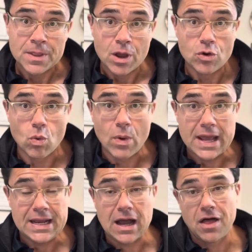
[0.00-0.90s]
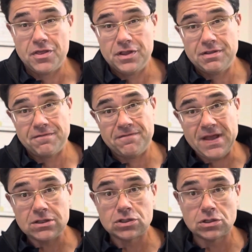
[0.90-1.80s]
You're waiting on the
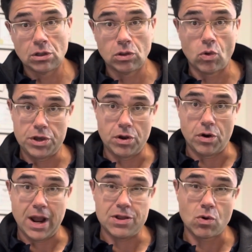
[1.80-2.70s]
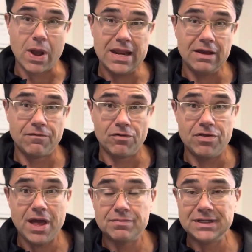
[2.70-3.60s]
defense lawyer and you're waiting for
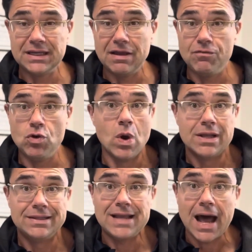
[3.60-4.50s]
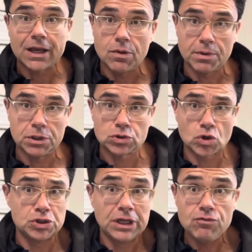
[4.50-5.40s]
them to give you documents
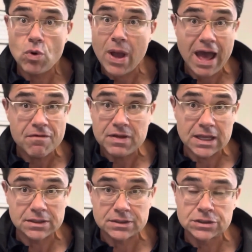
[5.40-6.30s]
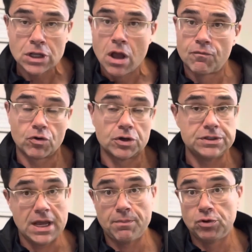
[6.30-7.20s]
or to give you evidence. For
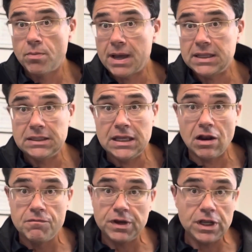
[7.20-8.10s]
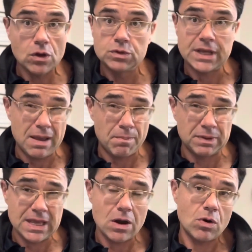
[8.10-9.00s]
example, you might need a videotape,
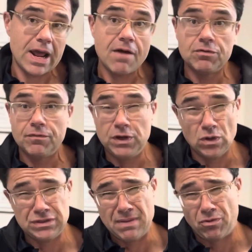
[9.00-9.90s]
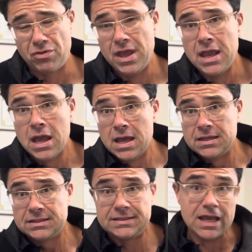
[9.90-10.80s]
but they don't have the videotape or they
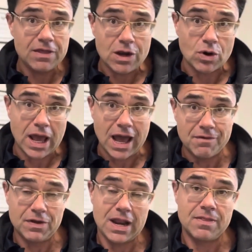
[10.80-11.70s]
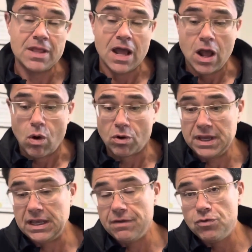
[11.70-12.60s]
say they don't have it and or
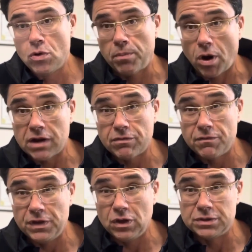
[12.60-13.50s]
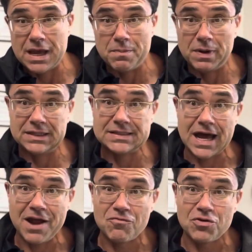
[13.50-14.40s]
they give you part of a videotape, but it's
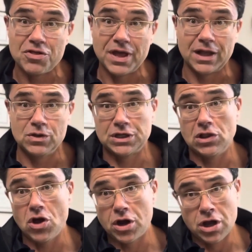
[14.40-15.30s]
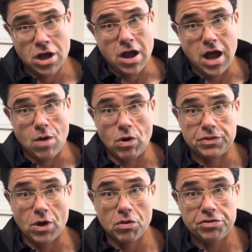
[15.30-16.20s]
not everything. And you say, look, I want
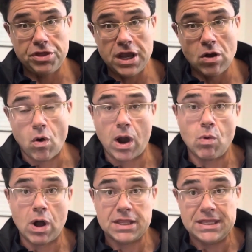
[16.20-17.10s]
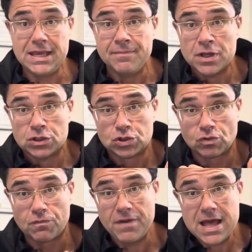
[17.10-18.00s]
the whole thing, or I want the
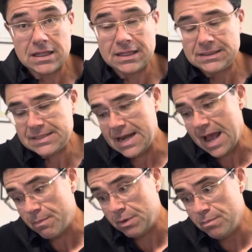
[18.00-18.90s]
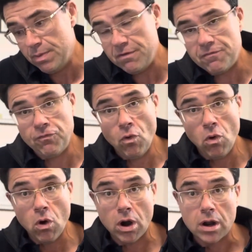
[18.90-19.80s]
surveillance that happened
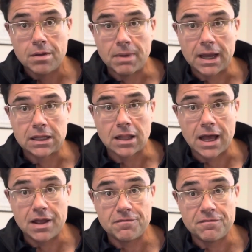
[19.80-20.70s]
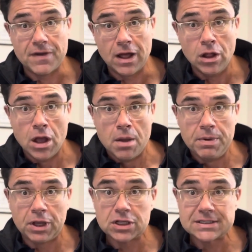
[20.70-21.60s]
before my client fell,
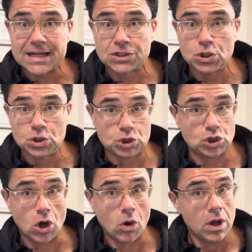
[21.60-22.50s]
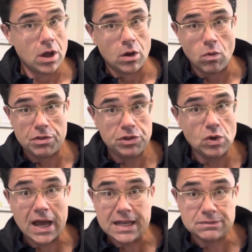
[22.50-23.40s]
because that's going to show whether
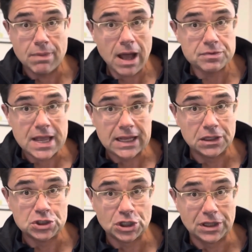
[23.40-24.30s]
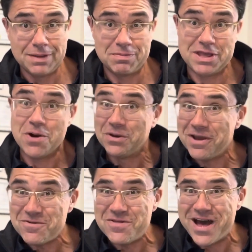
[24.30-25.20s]
you guys mopped negligently, but they don't
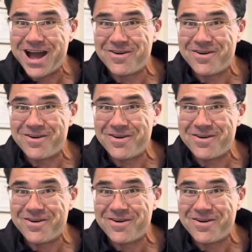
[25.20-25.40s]
give you that,